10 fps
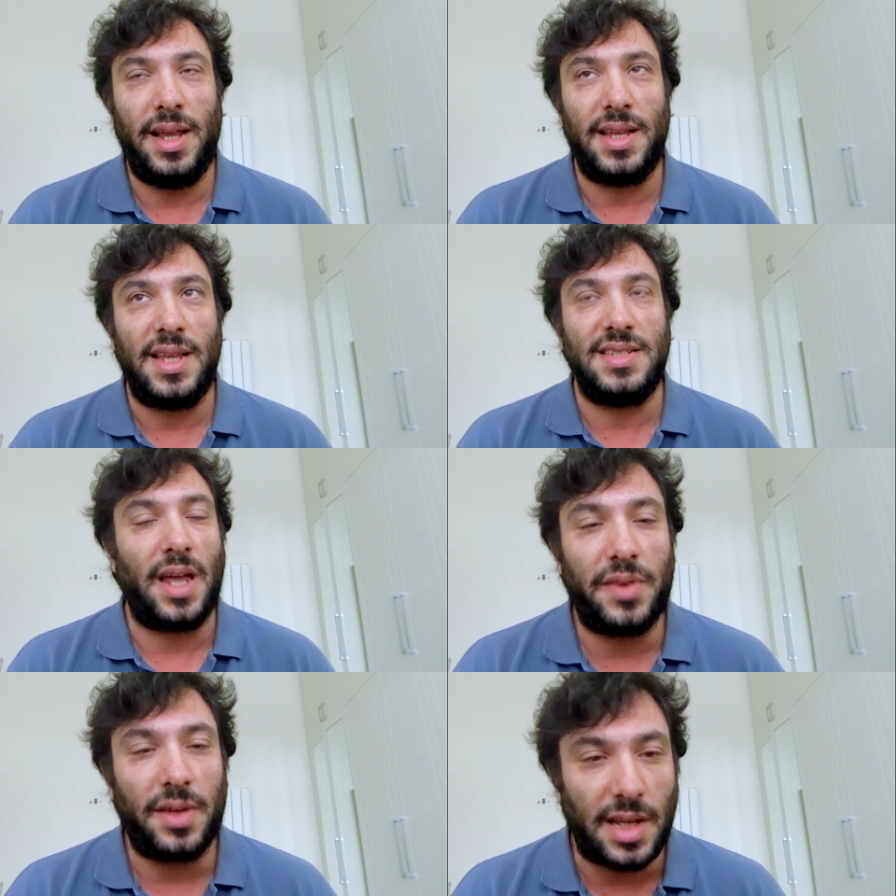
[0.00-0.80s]
It's
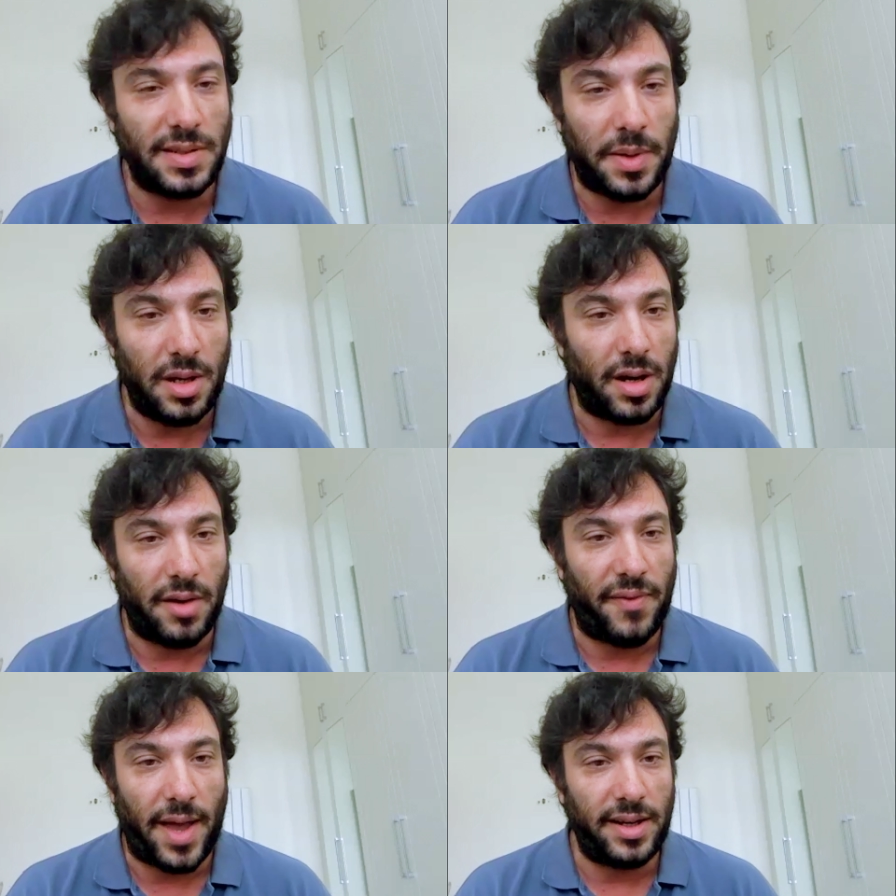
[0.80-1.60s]
nothing you're going to
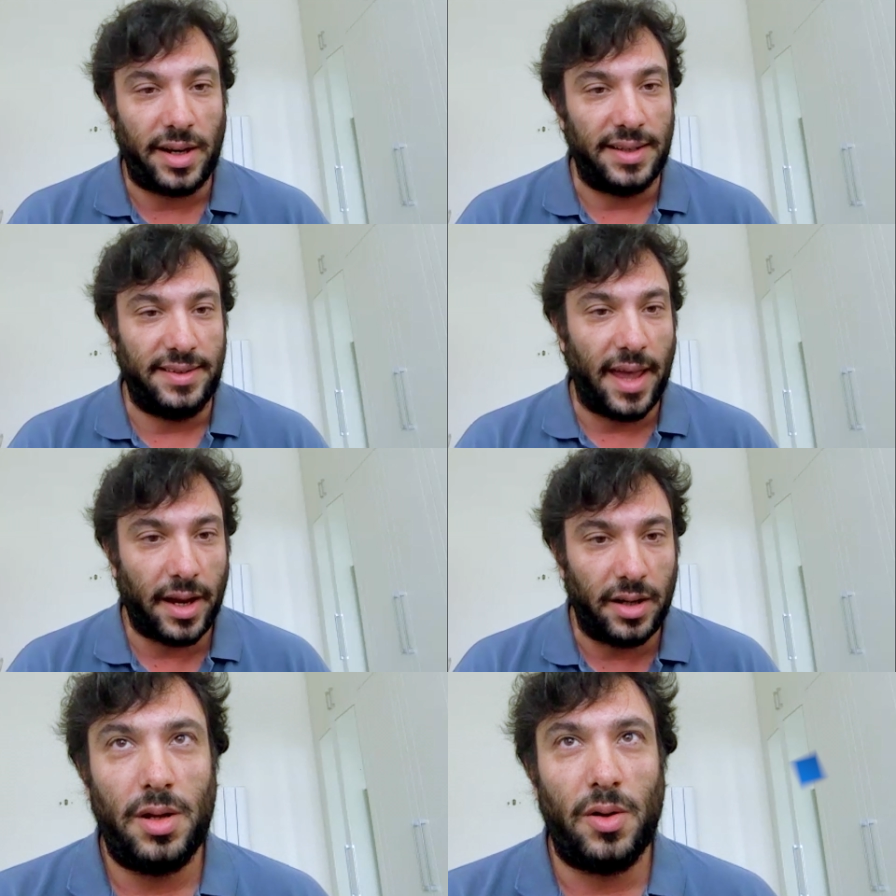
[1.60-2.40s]
find in a
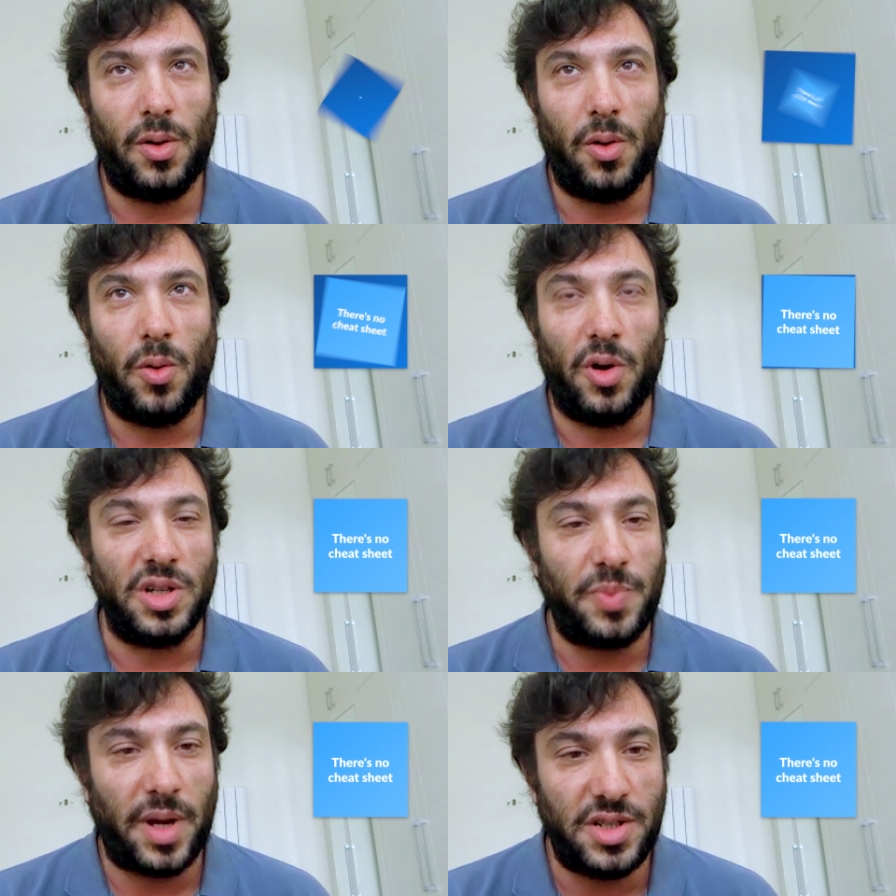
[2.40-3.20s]
deck or a
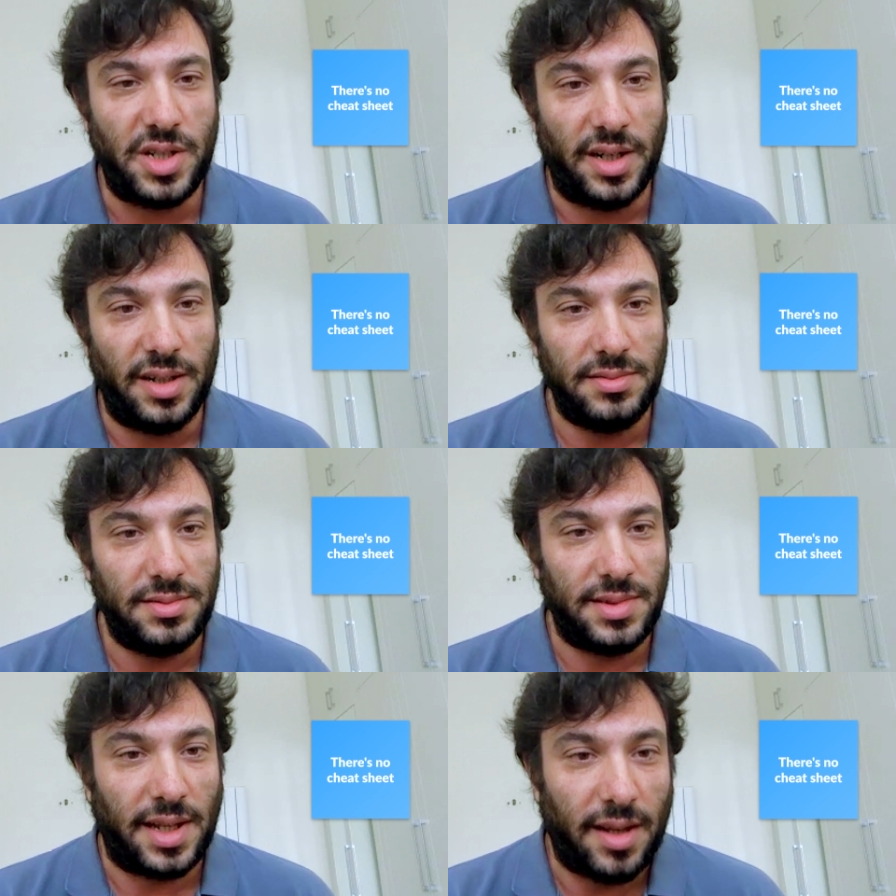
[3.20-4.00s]
spreadsheet.
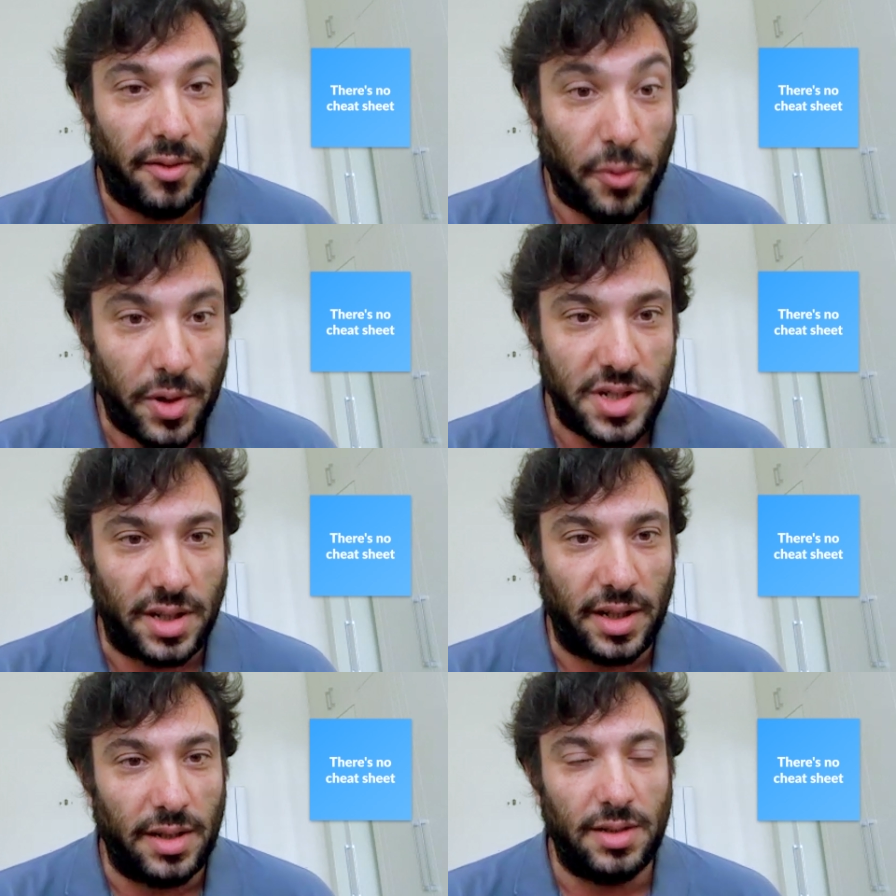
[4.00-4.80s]

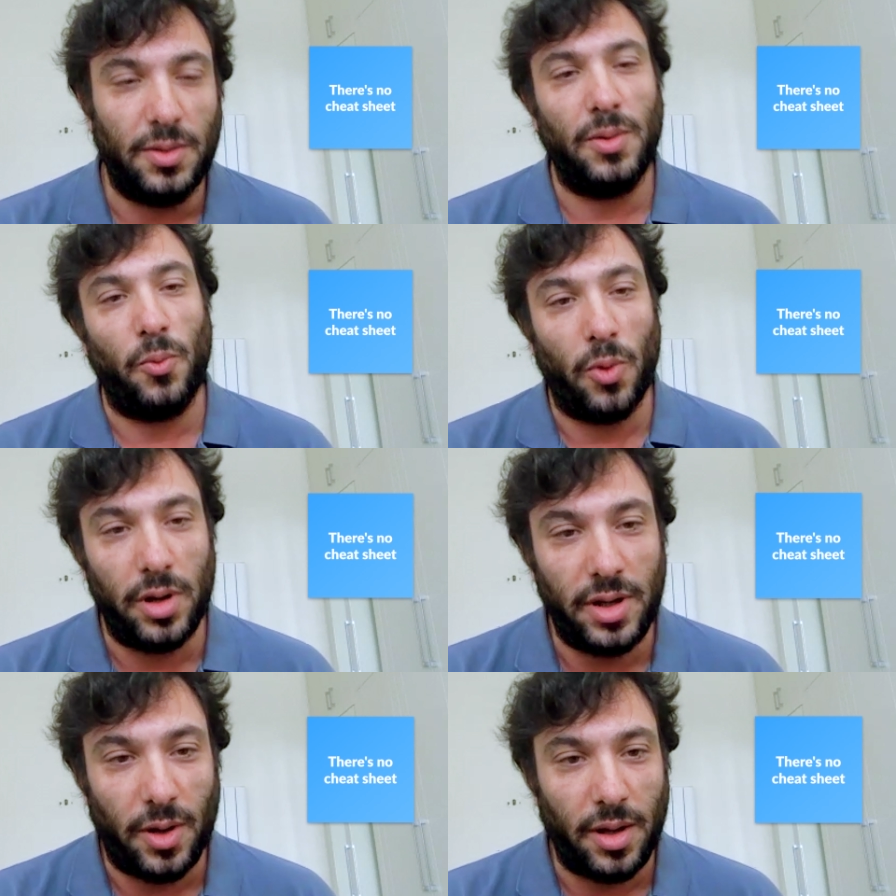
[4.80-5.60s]
Unfortunately,
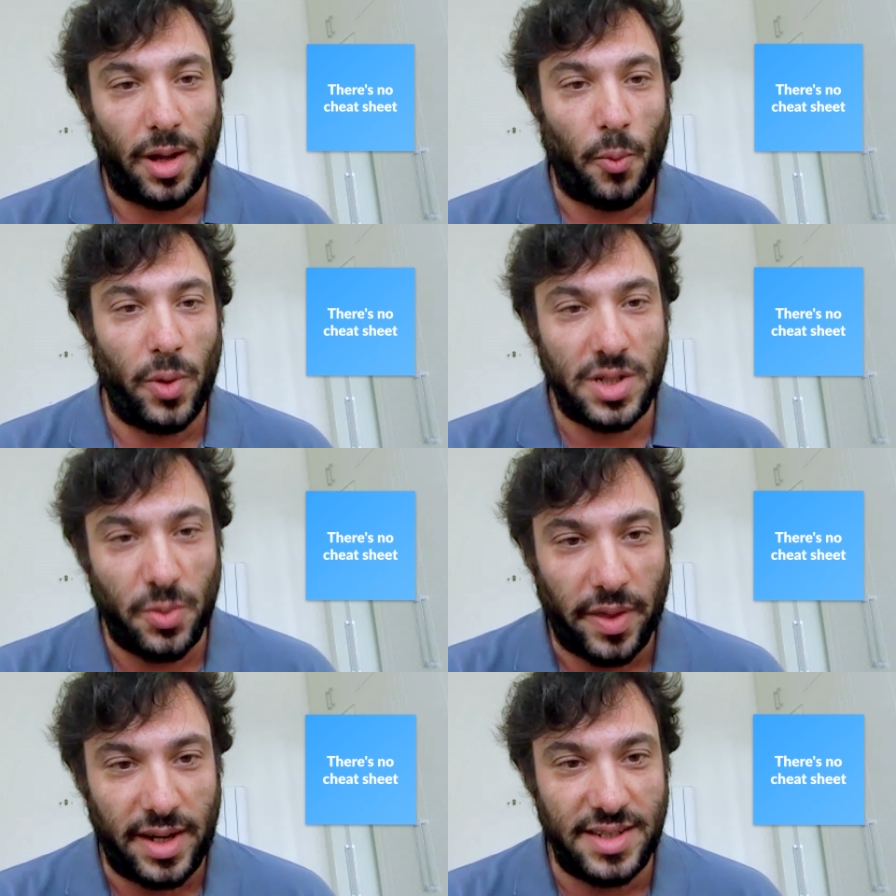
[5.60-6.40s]
you know, I wish it were
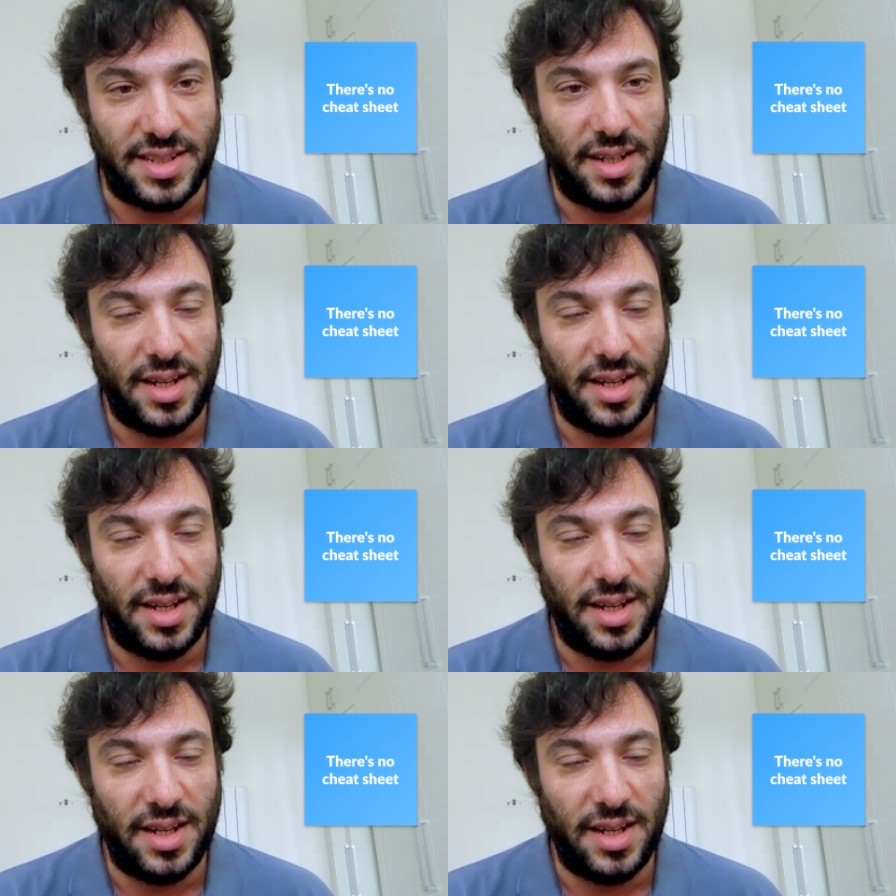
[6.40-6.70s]
that easy.